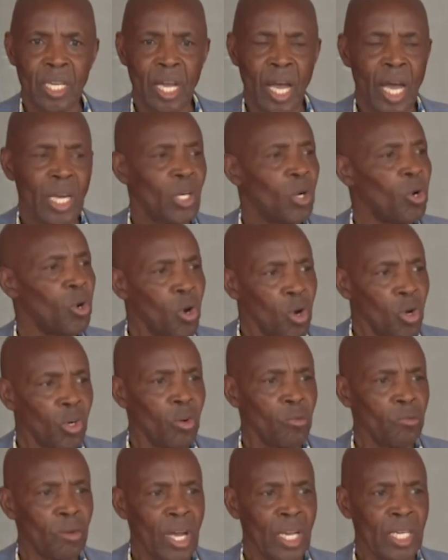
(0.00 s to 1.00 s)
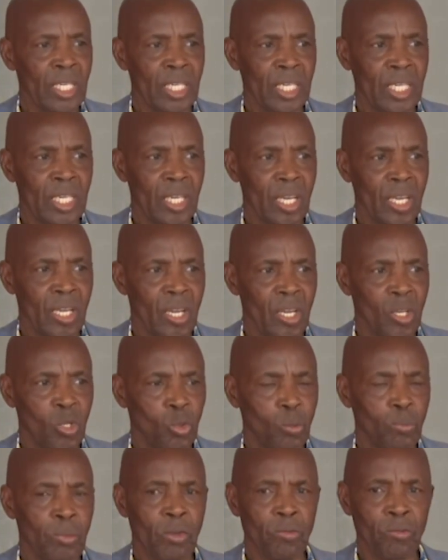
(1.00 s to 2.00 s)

and all of us to be